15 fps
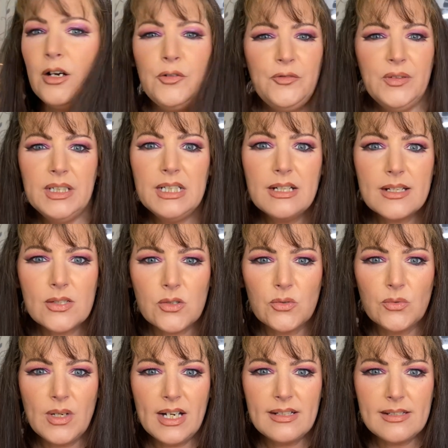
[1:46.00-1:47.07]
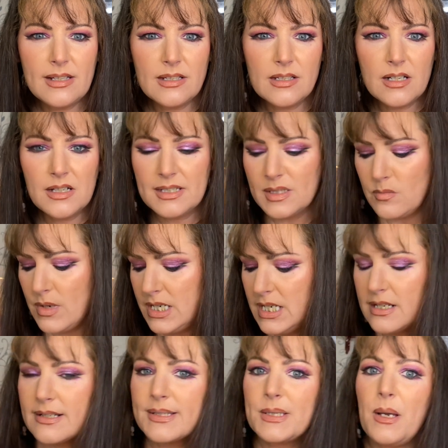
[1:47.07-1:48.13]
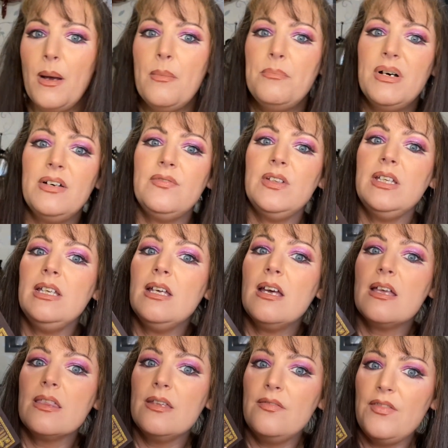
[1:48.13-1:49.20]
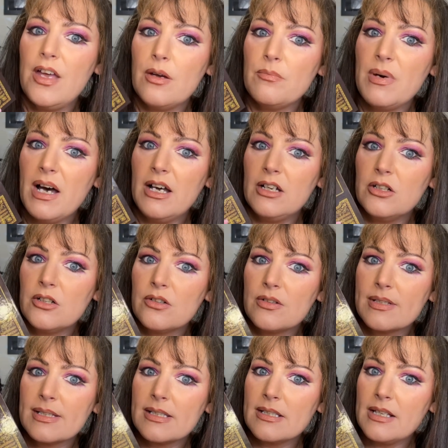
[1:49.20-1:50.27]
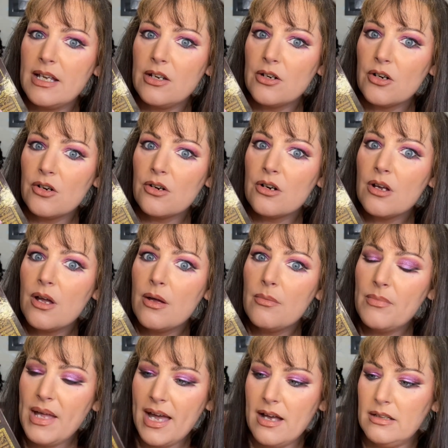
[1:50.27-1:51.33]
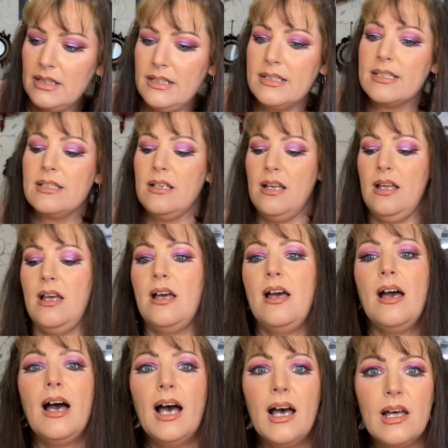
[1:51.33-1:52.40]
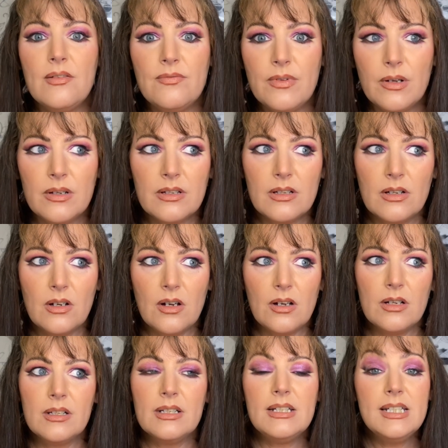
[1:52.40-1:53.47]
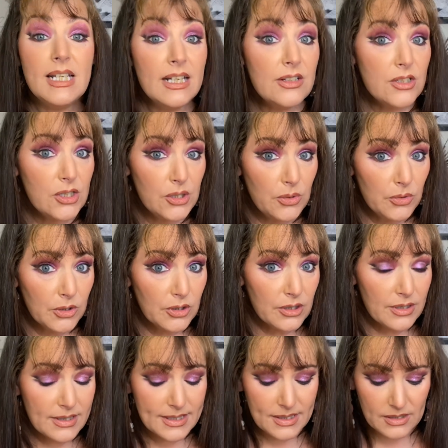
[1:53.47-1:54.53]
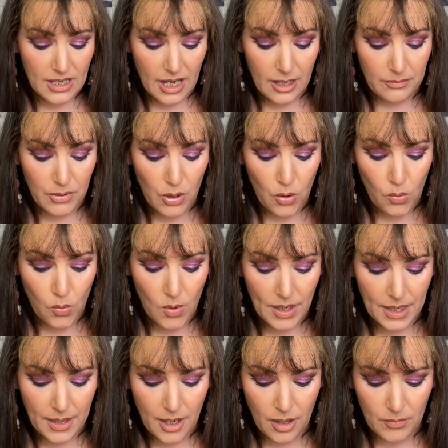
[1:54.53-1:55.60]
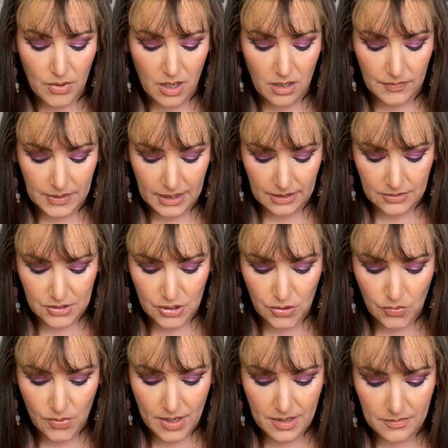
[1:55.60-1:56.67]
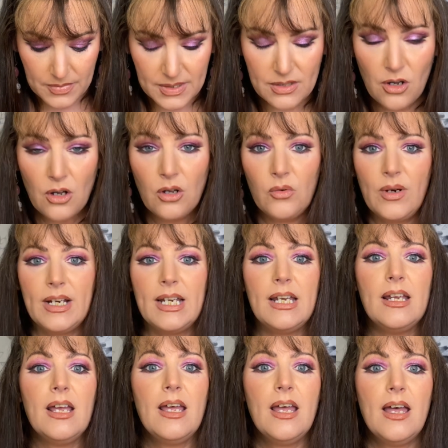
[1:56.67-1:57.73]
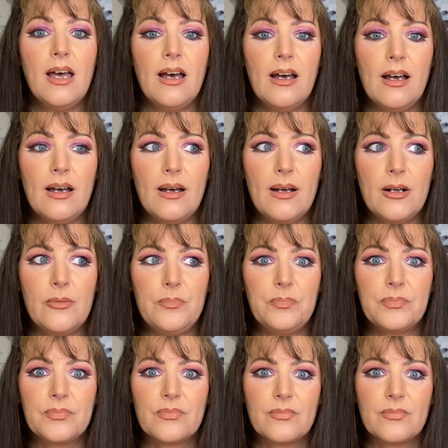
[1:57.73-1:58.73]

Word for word: Phoenix Rising Cosmetics Buffy the Vampire Slayer palette. I've done two looks. I put one up on the interwebs already. Um,